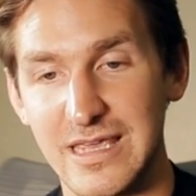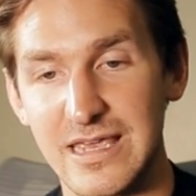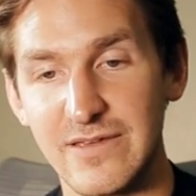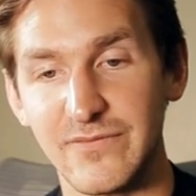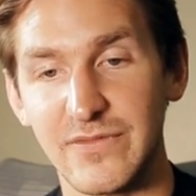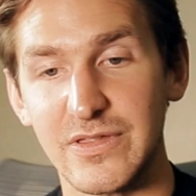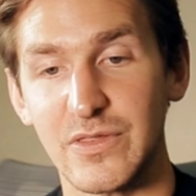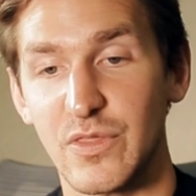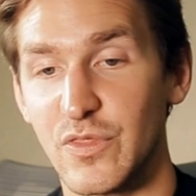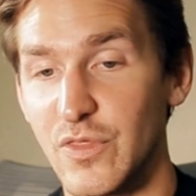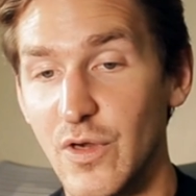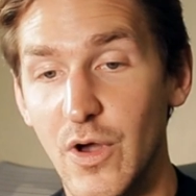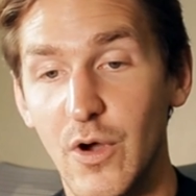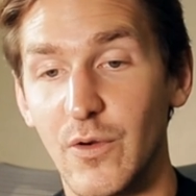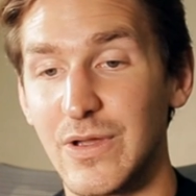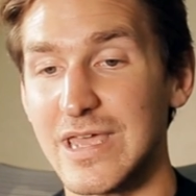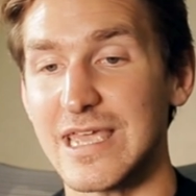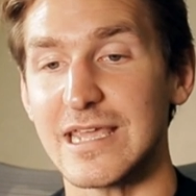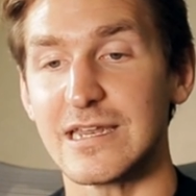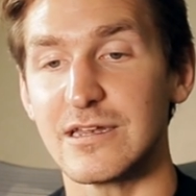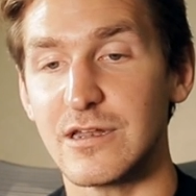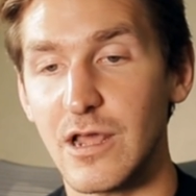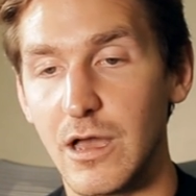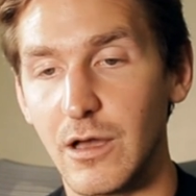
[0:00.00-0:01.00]
even though
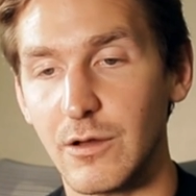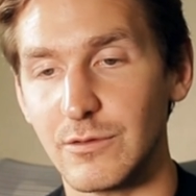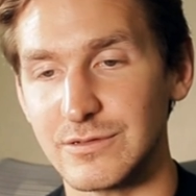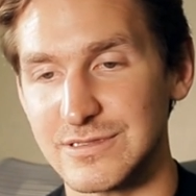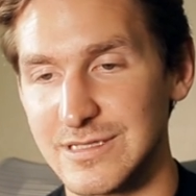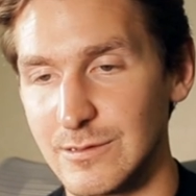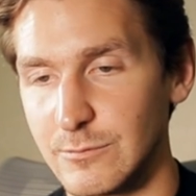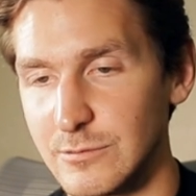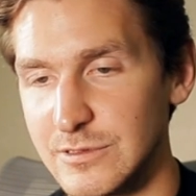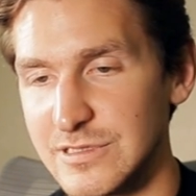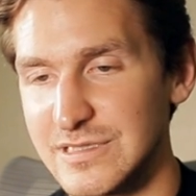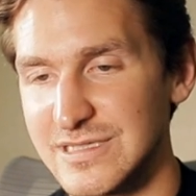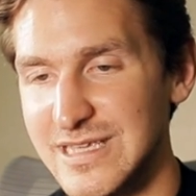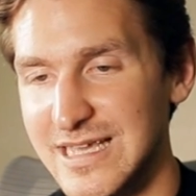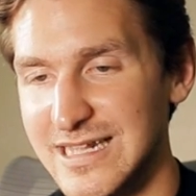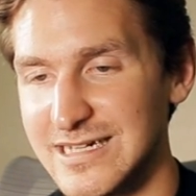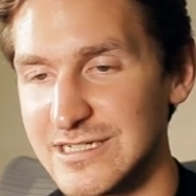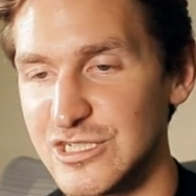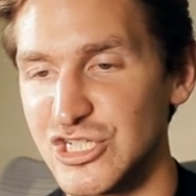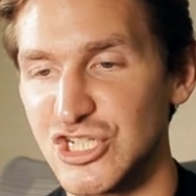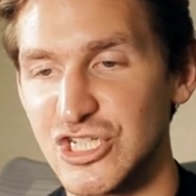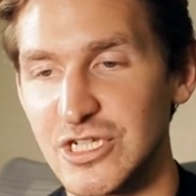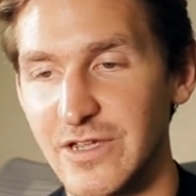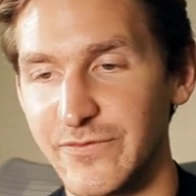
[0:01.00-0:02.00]
he knows it will
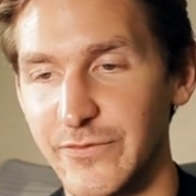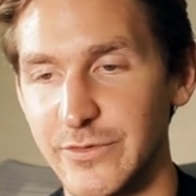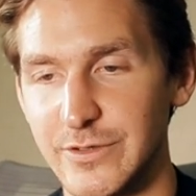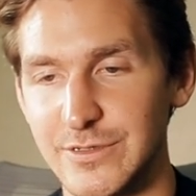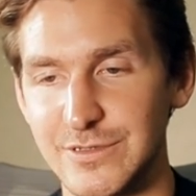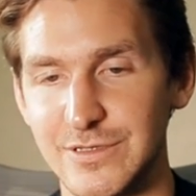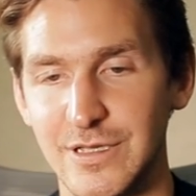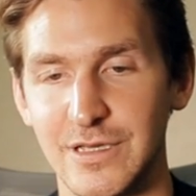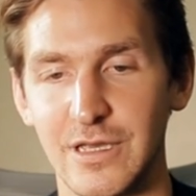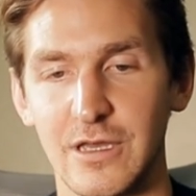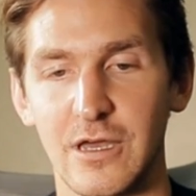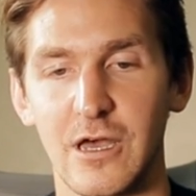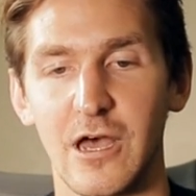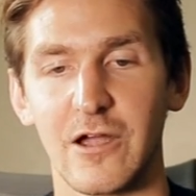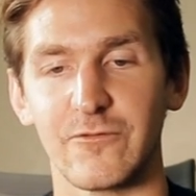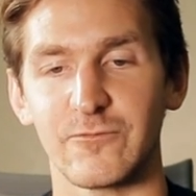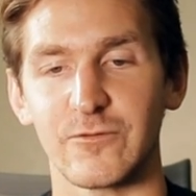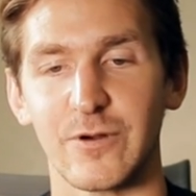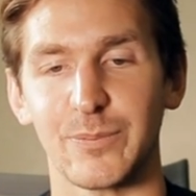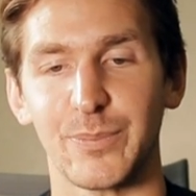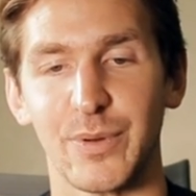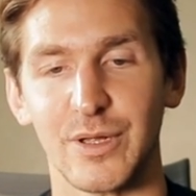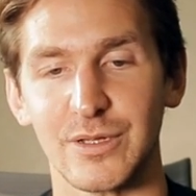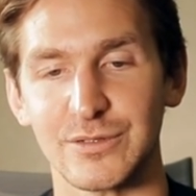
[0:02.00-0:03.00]
send shivers of
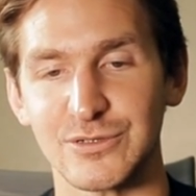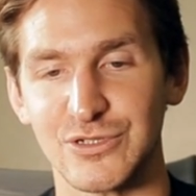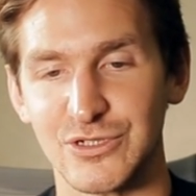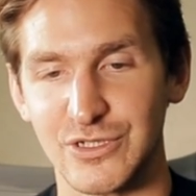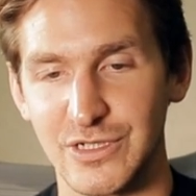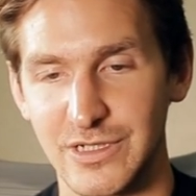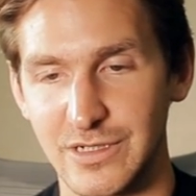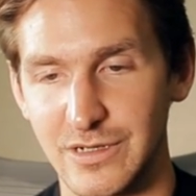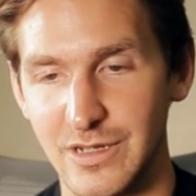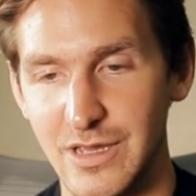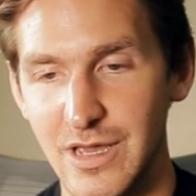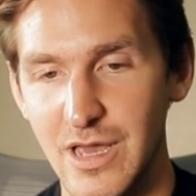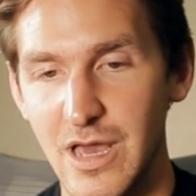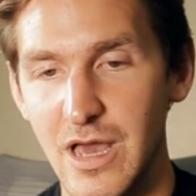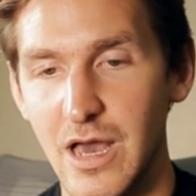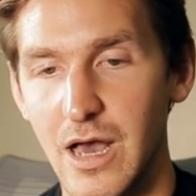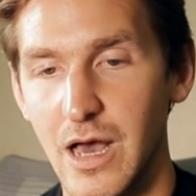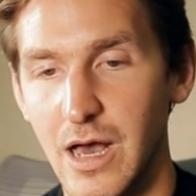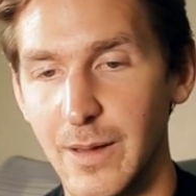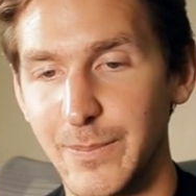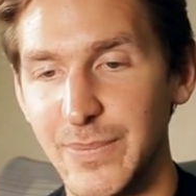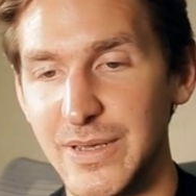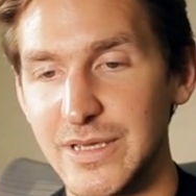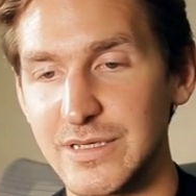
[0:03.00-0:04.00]
repulsion
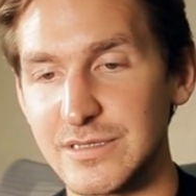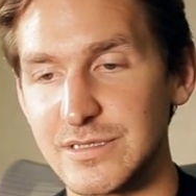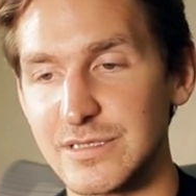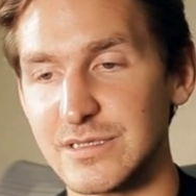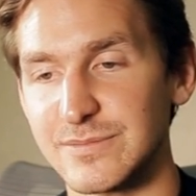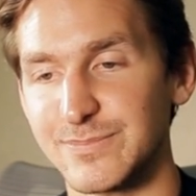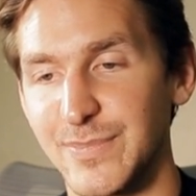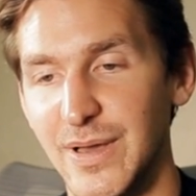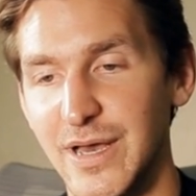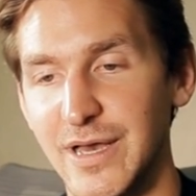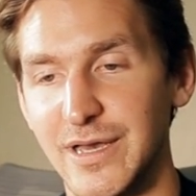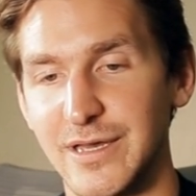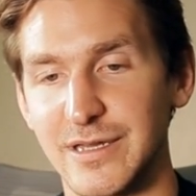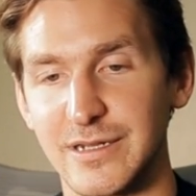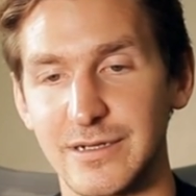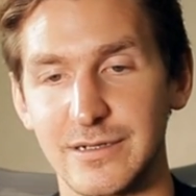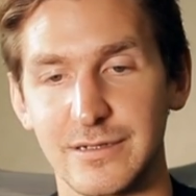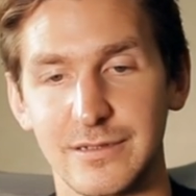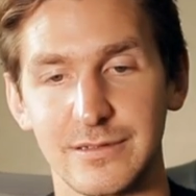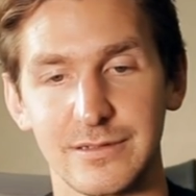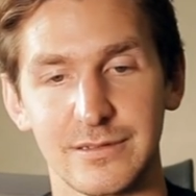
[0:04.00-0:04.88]
up his spine.